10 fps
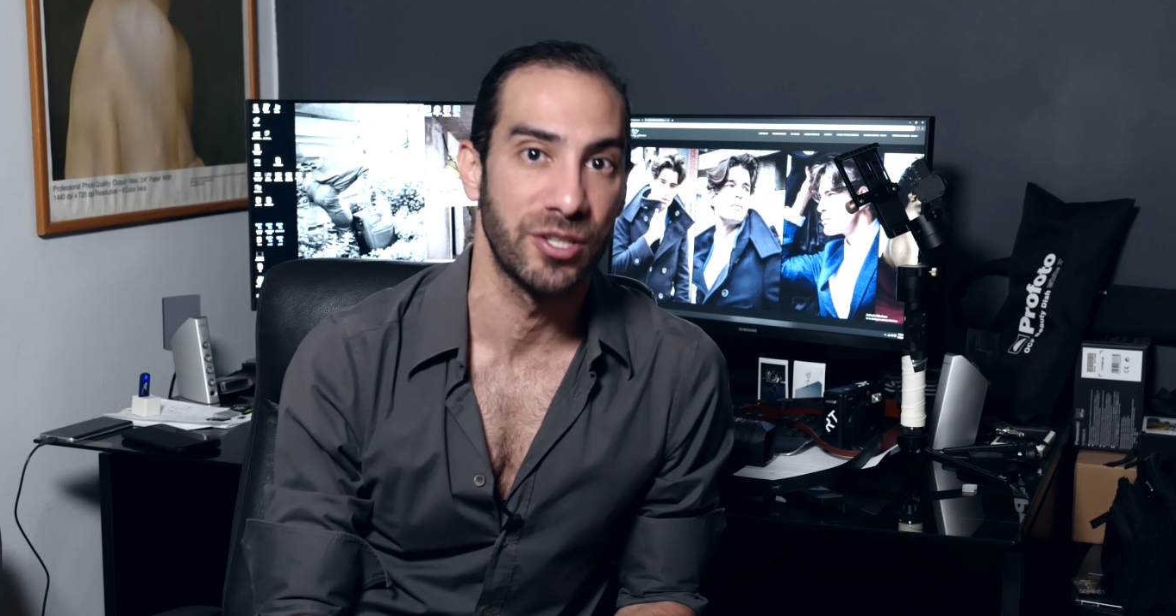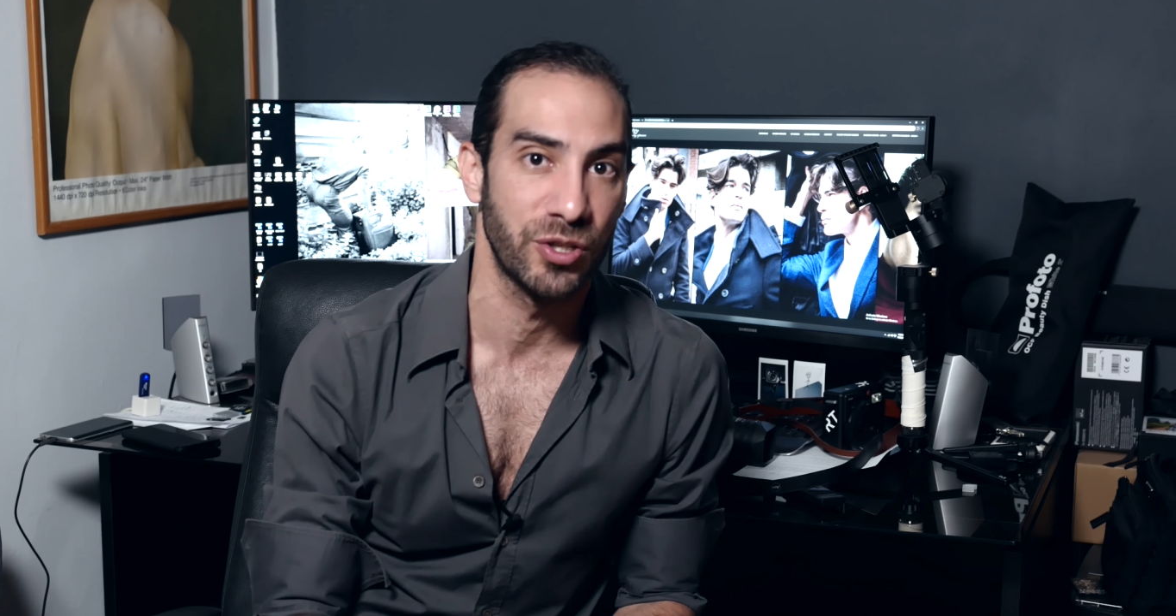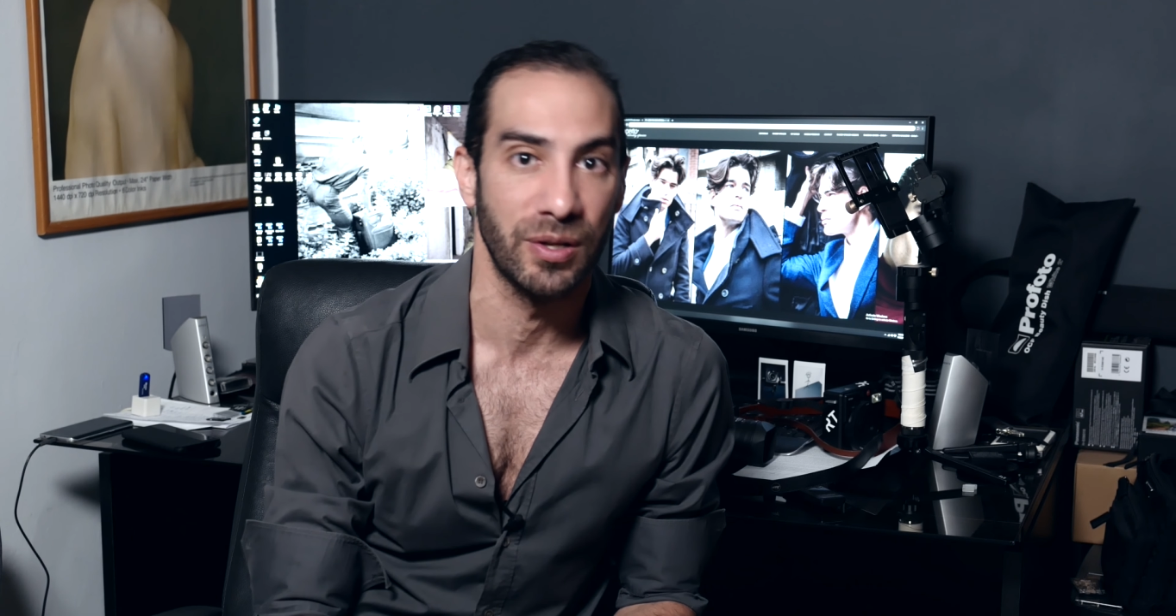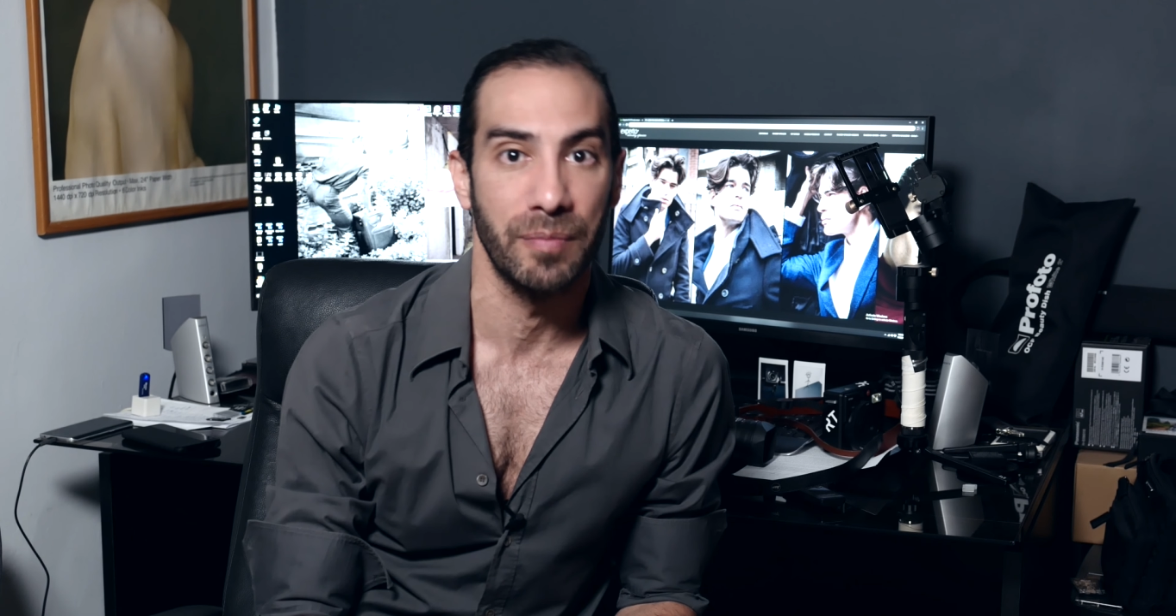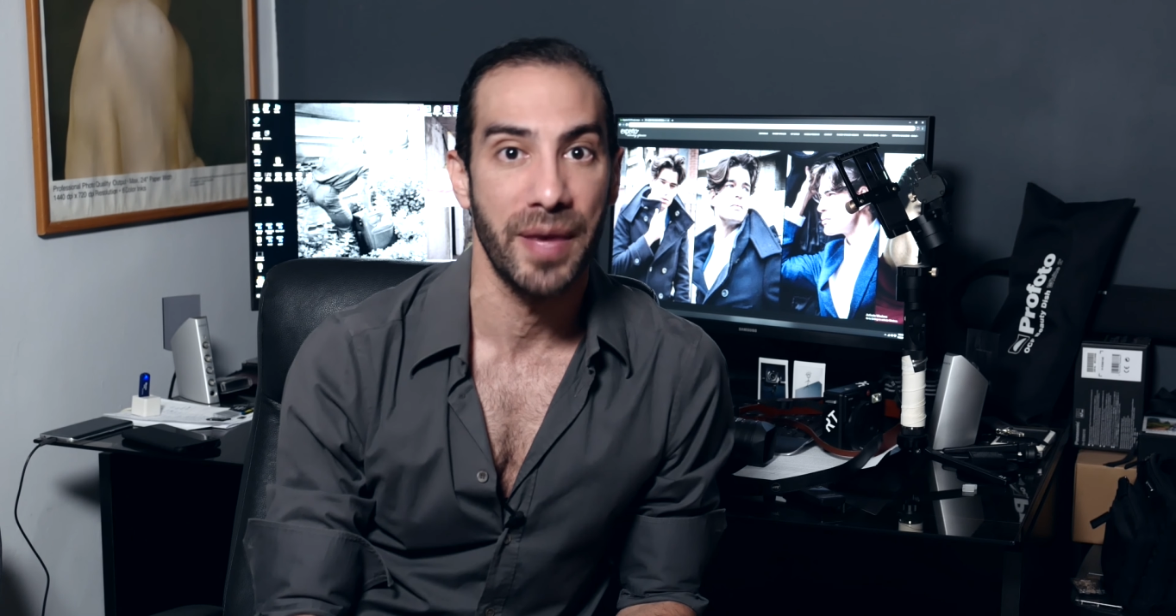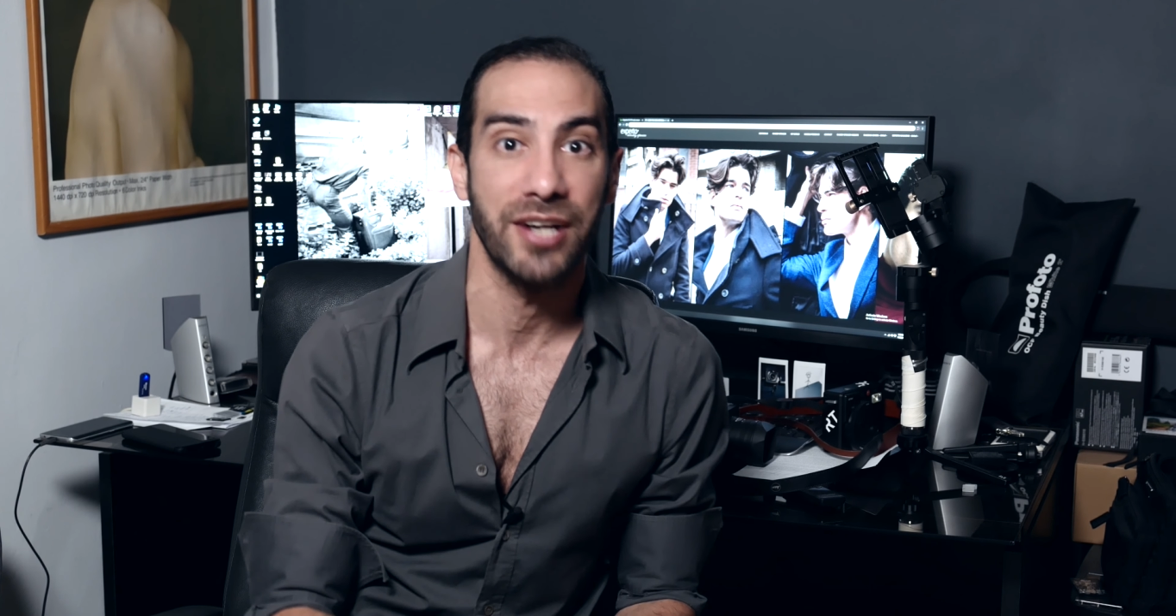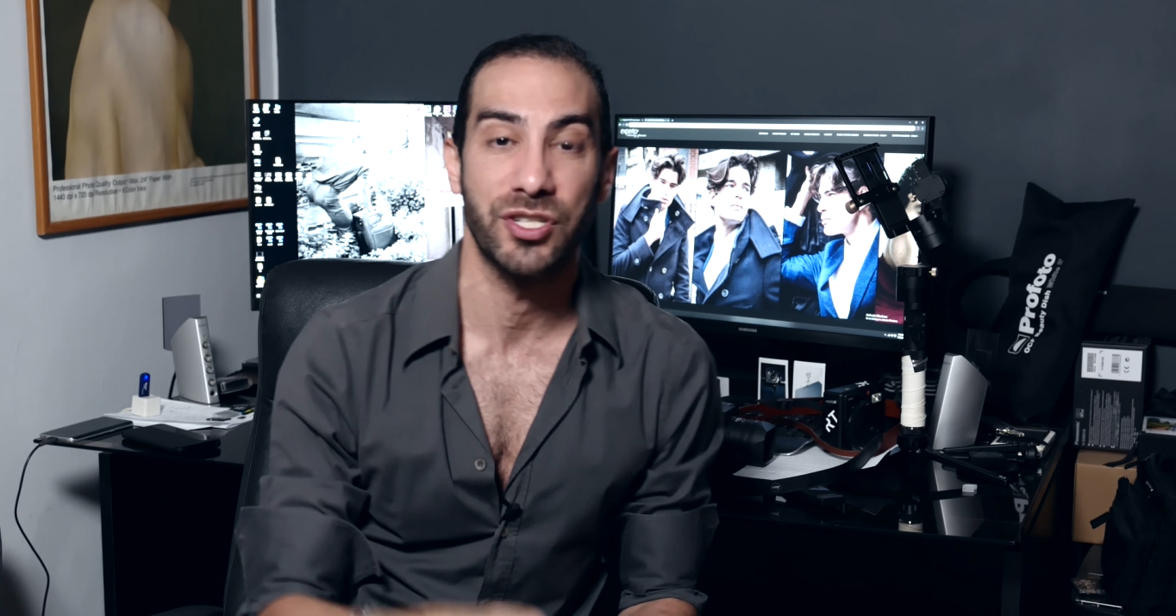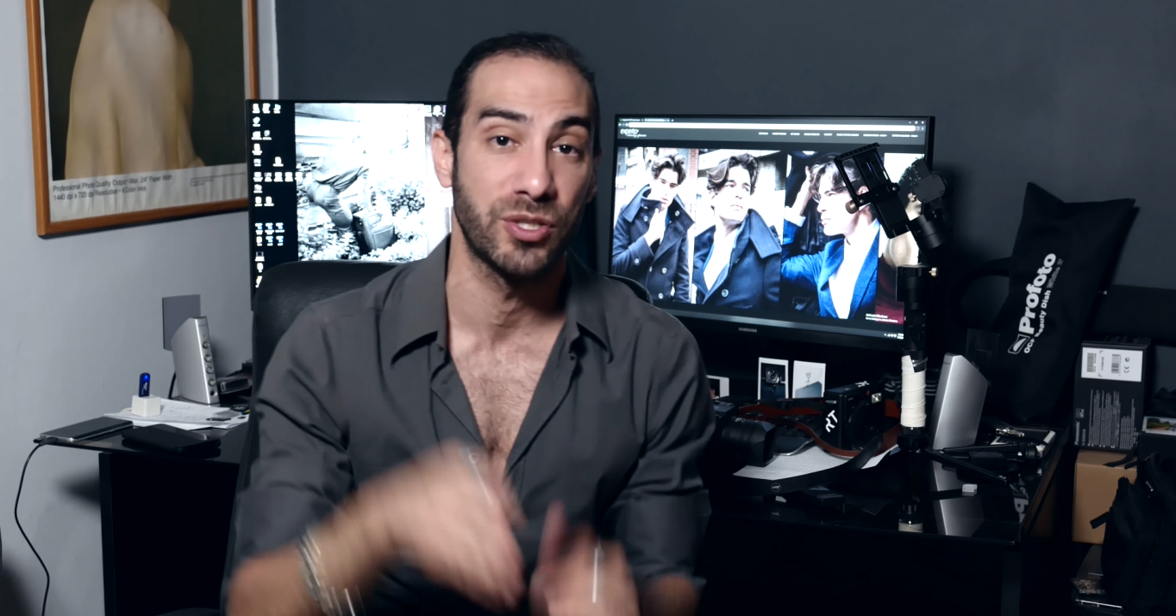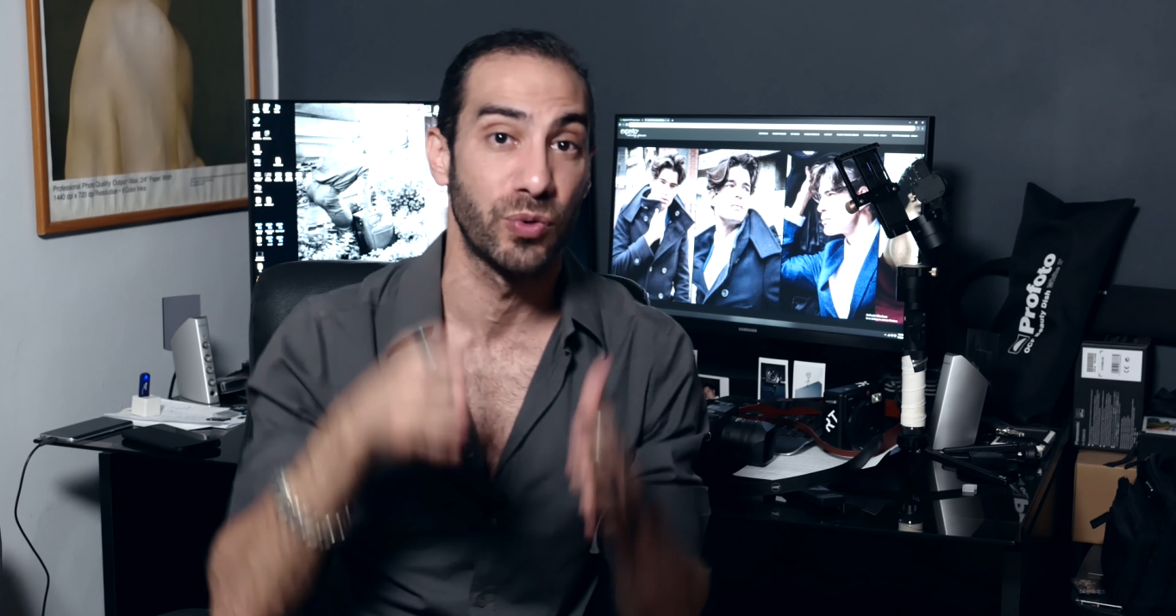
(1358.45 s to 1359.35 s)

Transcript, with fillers: digital bag just